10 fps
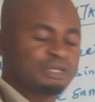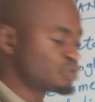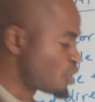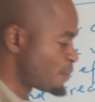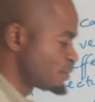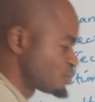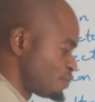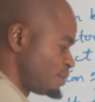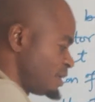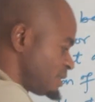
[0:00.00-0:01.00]
It's supposed
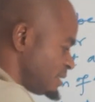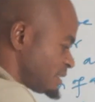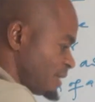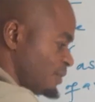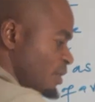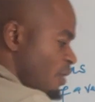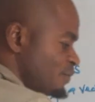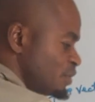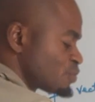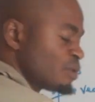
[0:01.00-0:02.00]
to be the tail
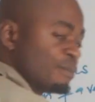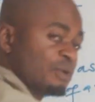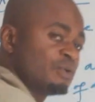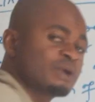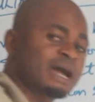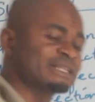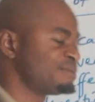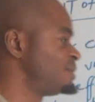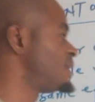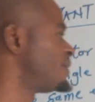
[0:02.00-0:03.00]
of this one, but look
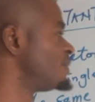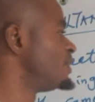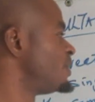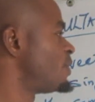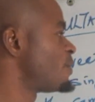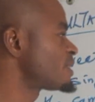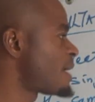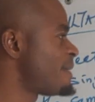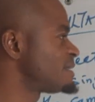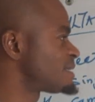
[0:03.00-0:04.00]
at me now. What
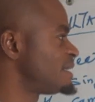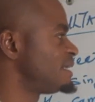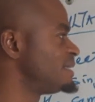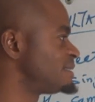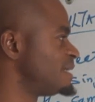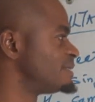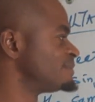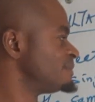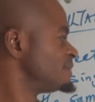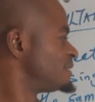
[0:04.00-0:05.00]
am I saying is this?
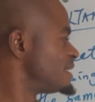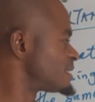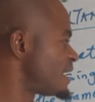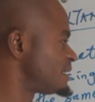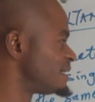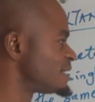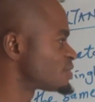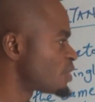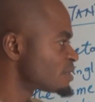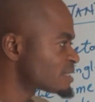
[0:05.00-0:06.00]
It said the
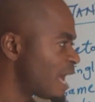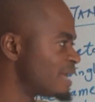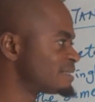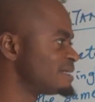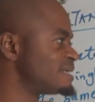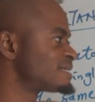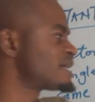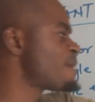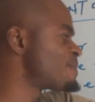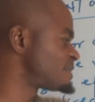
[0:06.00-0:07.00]
resultant is
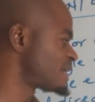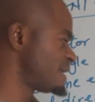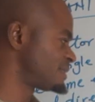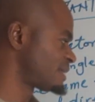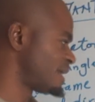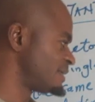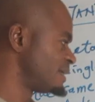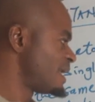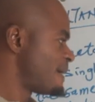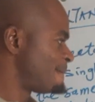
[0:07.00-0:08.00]
represented
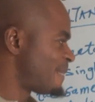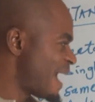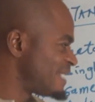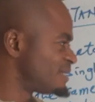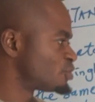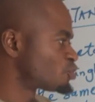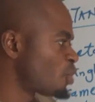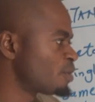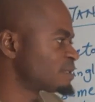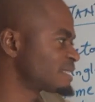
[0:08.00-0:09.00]
by the
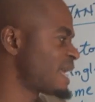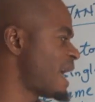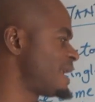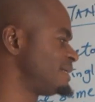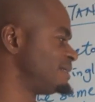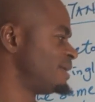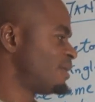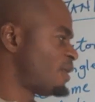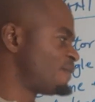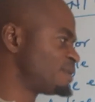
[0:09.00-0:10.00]
third
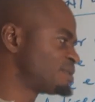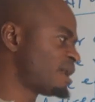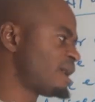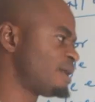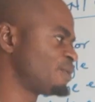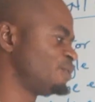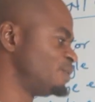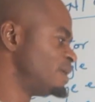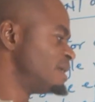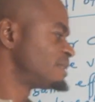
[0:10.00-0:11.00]
side of the
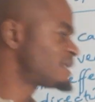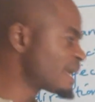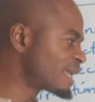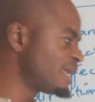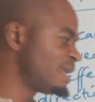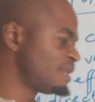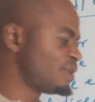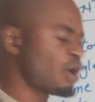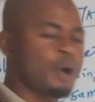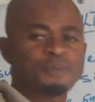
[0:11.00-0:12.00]
triangle, taken in
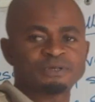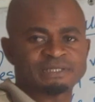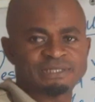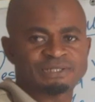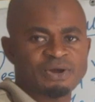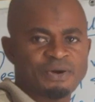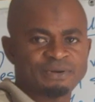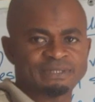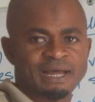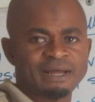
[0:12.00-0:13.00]
the opposite
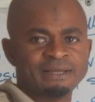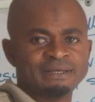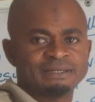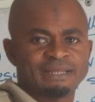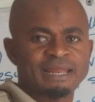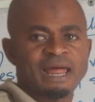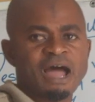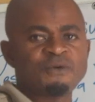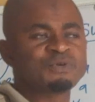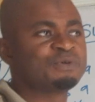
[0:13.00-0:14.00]
order. Then
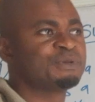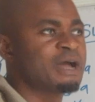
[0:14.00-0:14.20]
how will you